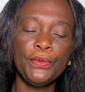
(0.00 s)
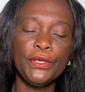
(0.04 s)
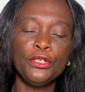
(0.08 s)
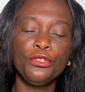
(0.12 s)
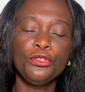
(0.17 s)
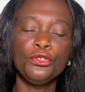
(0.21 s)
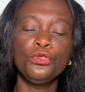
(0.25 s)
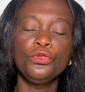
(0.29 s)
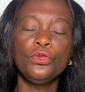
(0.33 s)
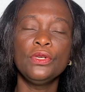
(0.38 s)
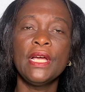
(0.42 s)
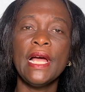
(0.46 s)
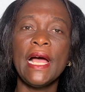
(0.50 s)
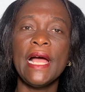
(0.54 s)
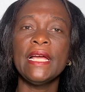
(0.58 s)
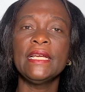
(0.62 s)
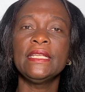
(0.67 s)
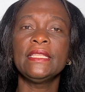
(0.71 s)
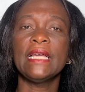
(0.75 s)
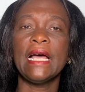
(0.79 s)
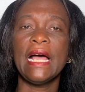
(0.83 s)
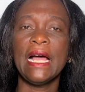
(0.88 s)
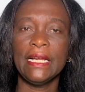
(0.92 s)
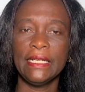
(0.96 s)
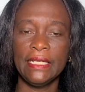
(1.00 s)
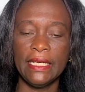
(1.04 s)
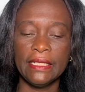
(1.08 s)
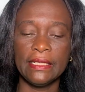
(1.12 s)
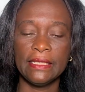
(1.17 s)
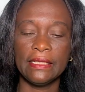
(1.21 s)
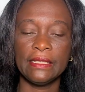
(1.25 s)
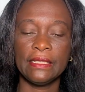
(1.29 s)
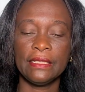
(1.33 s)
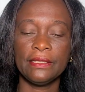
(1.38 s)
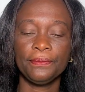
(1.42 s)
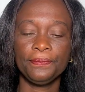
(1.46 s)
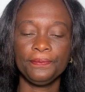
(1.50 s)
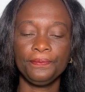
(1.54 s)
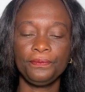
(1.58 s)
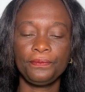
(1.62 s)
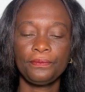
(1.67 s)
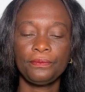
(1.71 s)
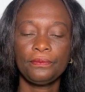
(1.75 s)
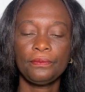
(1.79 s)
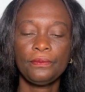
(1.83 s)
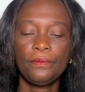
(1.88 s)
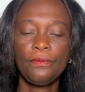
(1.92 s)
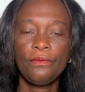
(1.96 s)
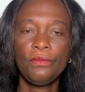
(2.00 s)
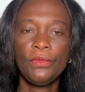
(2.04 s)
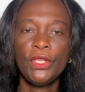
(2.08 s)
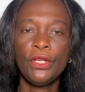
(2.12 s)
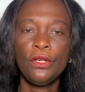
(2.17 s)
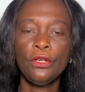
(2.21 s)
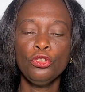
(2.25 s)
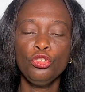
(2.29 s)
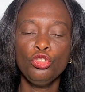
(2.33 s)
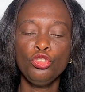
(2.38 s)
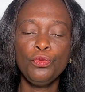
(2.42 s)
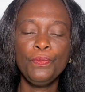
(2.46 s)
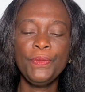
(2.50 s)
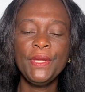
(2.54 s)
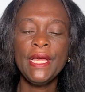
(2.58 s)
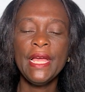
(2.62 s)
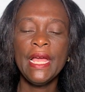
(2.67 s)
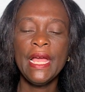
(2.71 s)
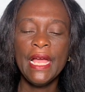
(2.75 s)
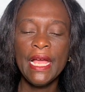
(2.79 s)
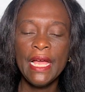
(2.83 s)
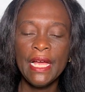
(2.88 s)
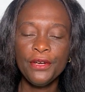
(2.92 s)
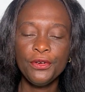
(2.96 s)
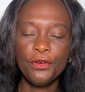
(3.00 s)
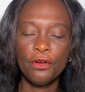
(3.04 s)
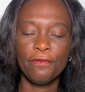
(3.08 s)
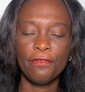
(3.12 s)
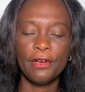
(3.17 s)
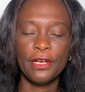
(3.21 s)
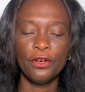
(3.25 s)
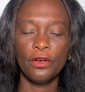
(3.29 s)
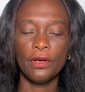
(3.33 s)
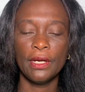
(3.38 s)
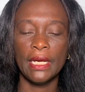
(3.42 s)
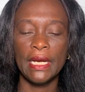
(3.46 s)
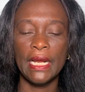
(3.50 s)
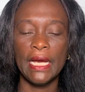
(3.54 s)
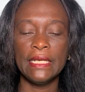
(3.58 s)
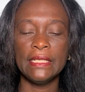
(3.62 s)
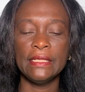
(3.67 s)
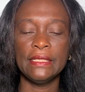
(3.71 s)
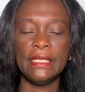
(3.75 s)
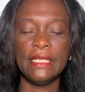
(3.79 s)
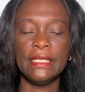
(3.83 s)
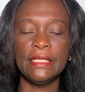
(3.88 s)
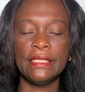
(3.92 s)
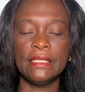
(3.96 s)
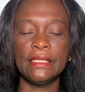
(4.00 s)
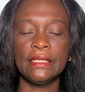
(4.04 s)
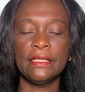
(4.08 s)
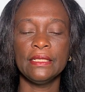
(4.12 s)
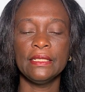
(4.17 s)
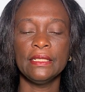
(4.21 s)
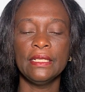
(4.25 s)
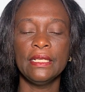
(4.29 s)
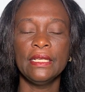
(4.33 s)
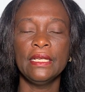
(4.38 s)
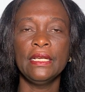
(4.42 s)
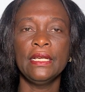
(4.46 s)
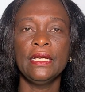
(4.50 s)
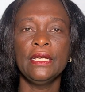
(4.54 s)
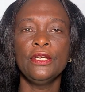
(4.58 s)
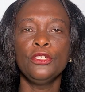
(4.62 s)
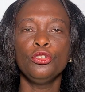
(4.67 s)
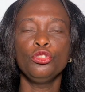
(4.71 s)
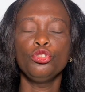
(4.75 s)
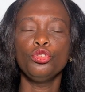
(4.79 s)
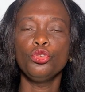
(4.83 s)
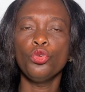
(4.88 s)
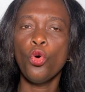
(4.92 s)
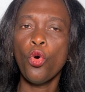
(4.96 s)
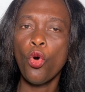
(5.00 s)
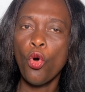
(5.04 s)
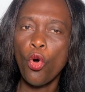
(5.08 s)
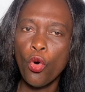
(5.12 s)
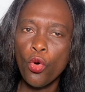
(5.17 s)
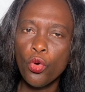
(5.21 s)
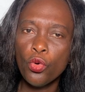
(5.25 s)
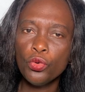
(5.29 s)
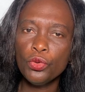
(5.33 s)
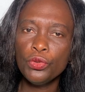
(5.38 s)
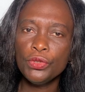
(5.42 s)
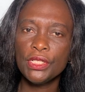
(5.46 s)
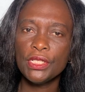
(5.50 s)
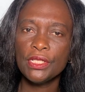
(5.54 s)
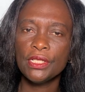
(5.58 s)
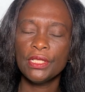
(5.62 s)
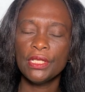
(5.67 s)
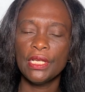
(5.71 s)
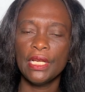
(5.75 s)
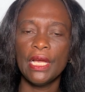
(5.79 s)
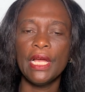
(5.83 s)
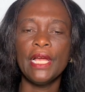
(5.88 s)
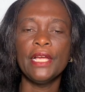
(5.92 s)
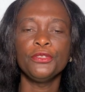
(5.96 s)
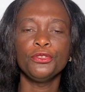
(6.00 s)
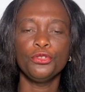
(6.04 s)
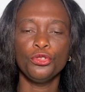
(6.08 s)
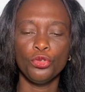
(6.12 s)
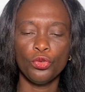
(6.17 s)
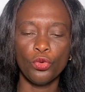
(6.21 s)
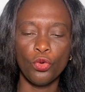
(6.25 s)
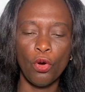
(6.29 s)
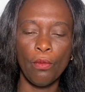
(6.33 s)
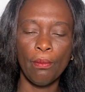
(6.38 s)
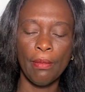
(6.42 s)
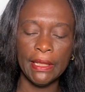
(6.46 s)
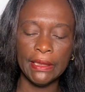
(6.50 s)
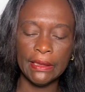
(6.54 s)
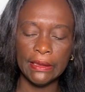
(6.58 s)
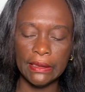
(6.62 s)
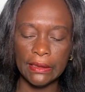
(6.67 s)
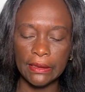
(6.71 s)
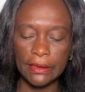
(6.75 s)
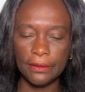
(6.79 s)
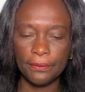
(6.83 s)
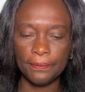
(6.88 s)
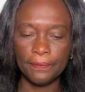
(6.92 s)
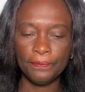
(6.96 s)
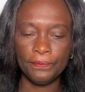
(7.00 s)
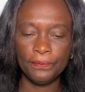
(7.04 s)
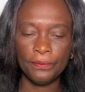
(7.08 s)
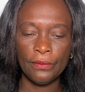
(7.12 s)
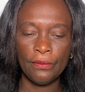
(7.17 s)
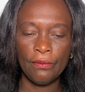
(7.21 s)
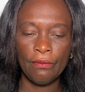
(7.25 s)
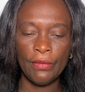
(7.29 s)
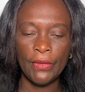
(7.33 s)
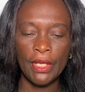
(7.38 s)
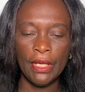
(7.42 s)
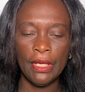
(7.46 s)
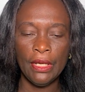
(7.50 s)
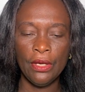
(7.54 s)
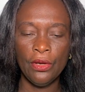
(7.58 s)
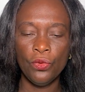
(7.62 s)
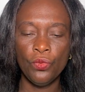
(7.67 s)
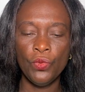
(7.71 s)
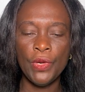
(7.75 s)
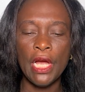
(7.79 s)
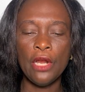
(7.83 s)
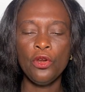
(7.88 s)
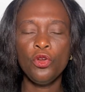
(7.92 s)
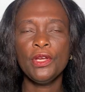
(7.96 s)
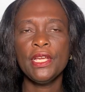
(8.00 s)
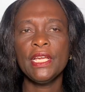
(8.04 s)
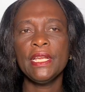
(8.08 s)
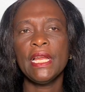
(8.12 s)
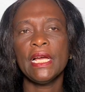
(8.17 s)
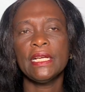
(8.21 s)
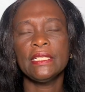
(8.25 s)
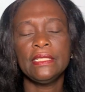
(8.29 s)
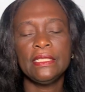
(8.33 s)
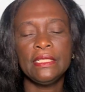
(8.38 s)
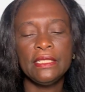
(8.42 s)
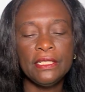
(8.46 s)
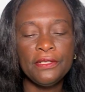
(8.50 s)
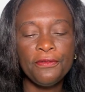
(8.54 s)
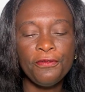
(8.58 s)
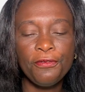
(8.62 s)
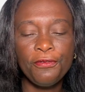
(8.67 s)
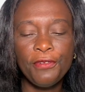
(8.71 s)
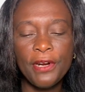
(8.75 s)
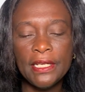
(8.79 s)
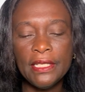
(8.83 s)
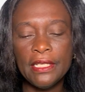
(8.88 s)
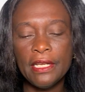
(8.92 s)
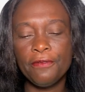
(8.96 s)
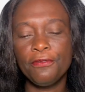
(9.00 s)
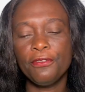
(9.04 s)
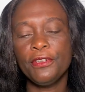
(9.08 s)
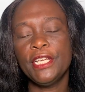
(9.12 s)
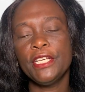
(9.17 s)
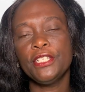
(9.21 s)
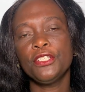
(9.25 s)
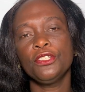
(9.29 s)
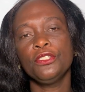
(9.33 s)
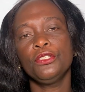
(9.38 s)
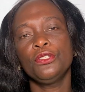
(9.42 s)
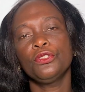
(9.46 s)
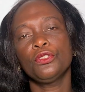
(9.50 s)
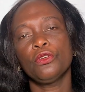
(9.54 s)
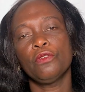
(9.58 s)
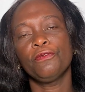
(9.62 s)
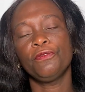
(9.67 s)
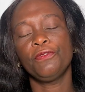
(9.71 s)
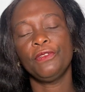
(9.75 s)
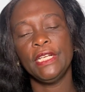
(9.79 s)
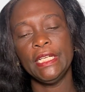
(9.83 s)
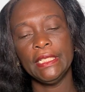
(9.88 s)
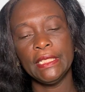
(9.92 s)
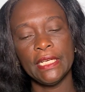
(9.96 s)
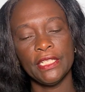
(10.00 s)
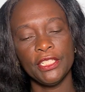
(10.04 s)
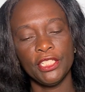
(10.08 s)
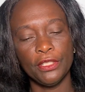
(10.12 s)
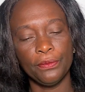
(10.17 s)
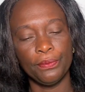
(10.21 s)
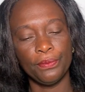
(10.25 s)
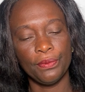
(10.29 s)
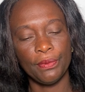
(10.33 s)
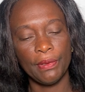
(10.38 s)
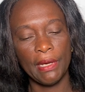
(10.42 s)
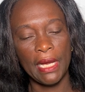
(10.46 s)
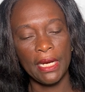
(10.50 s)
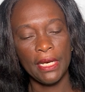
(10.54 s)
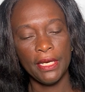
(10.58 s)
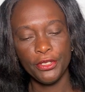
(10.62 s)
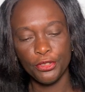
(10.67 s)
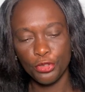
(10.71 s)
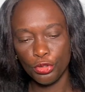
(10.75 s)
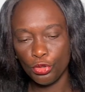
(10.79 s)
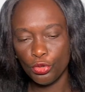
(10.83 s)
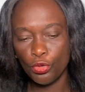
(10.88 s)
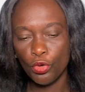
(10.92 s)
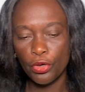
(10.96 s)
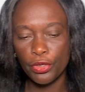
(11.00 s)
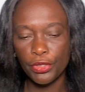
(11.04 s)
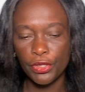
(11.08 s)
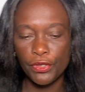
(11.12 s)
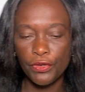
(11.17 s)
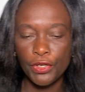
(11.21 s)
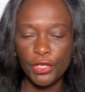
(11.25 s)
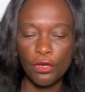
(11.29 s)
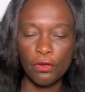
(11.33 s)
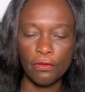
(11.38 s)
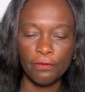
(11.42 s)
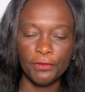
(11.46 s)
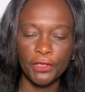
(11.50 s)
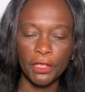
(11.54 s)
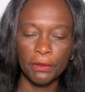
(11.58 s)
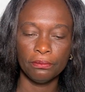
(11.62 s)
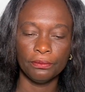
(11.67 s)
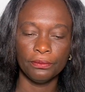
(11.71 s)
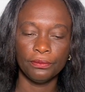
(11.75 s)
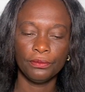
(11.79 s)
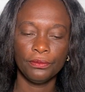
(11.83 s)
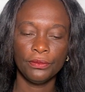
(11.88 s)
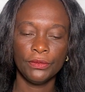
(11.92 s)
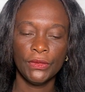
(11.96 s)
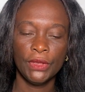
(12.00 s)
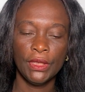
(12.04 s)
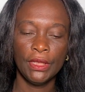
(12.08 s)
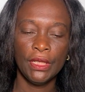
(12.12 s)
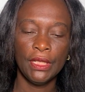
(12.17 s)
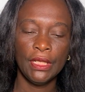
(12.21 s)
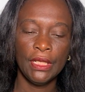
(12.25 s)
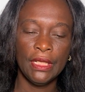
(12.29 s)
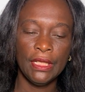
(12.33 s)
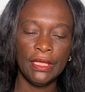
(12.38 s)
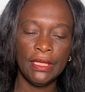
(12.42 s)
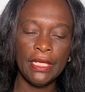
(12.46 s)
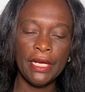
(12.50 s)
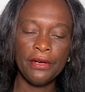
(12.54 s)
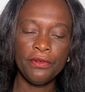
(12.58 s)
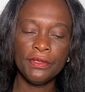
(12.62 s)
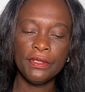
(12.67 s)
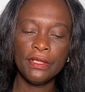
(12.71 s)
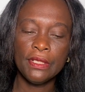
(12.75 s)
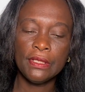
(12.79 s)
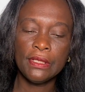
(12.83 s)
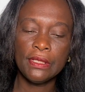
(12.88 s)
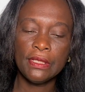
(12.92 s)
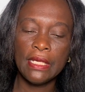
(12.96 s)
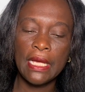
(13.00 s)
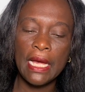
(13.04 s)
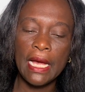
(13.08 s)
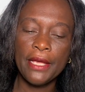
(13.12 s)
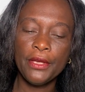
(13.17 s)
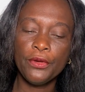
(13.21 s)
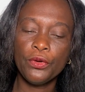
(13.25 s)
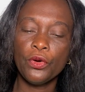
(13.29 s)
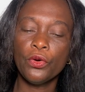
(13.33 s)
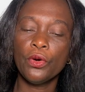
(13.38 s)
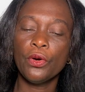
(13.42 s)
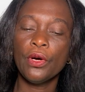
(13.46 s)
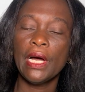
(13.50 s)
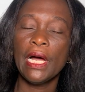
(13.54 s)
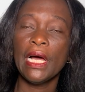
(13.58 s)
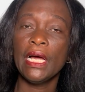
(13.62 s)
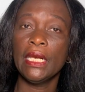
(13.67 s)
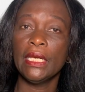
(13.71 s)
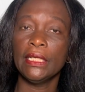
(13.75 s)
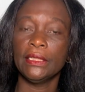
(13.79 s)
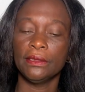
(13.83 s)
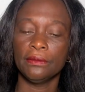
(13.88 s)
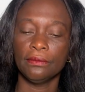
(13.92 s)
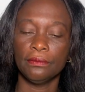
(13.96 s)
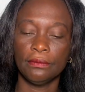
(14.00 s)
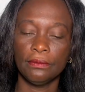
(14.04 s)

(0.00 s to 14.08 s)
is to guide others, to be head of an organization, to hold and to command. We are looking at different definitions of leadership, at least two or three of them. There is this guy called Allen.